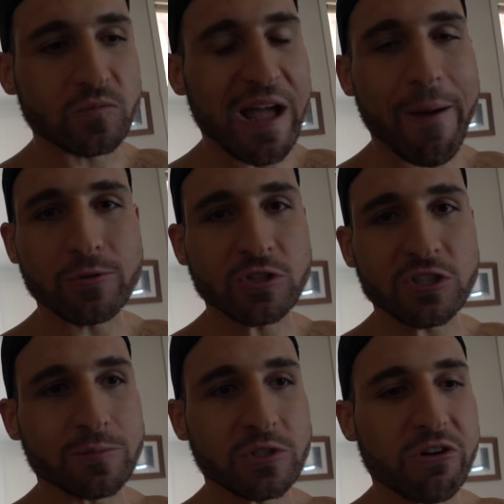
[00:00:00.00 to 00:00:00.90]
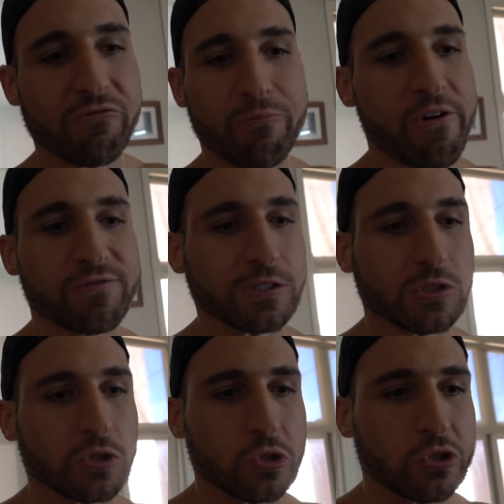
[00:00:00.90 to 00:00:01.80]
Apple cinnamon loaf,
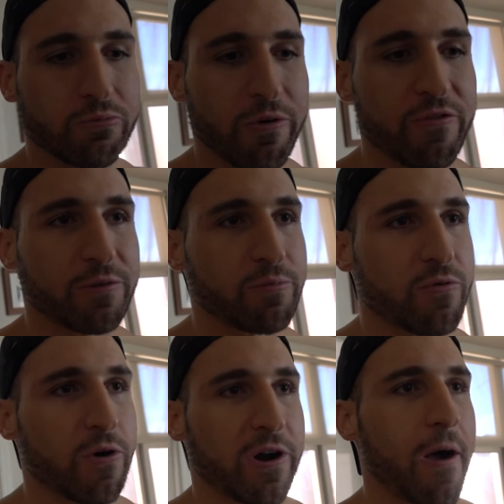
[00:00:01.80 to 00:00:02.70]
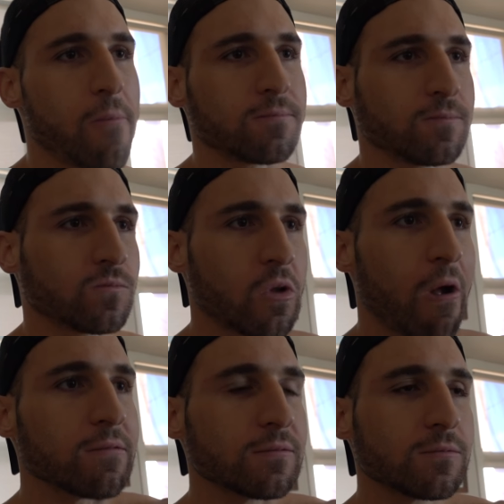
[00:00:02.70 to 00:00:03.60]
perfect. The perfect pre-workout. You
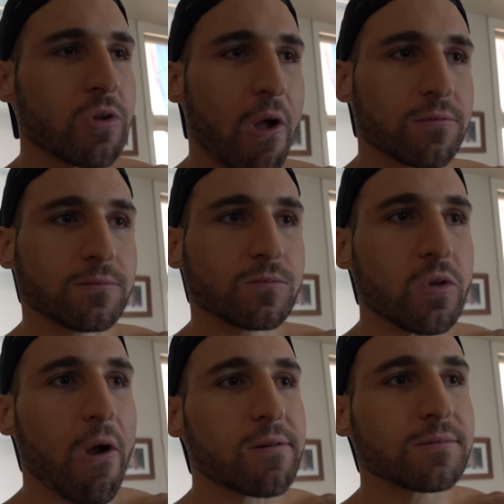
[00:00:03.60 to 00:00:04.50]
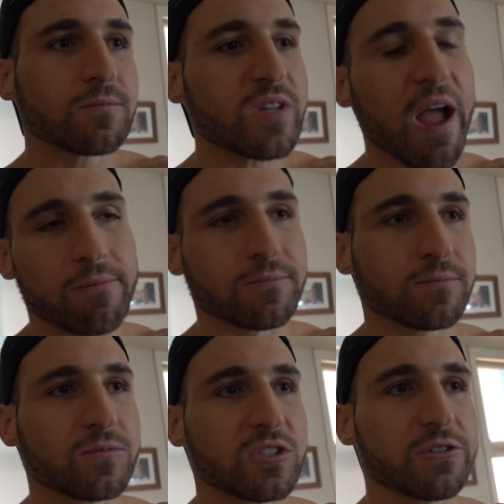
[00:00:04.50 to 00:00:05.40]
suggested cereal. Yeah,
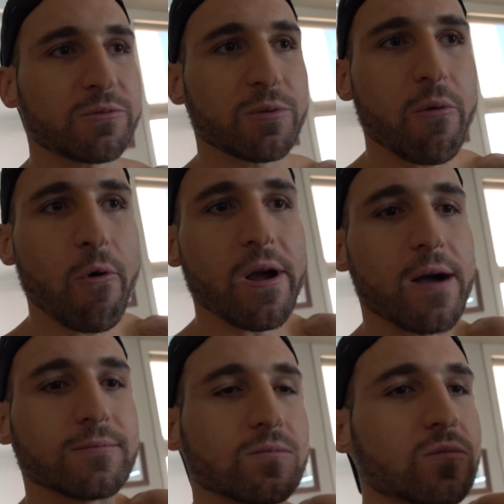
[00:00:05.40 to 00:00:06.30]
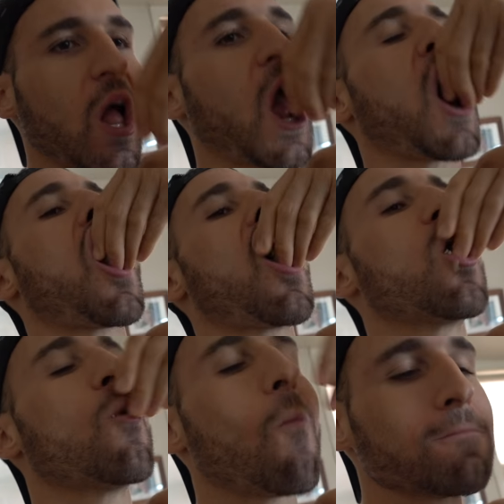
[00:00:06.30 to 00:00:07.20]
cereal's Good workout.
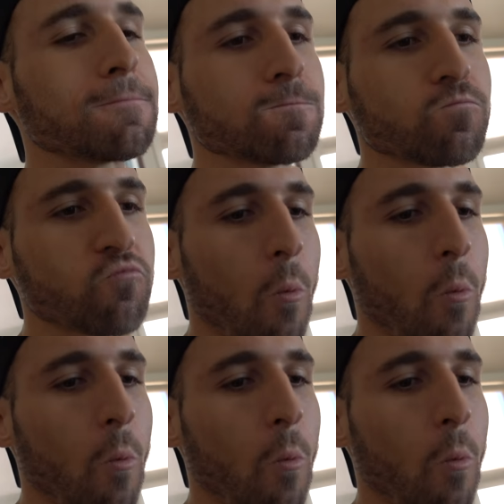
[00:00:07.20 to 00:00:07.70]
Mm.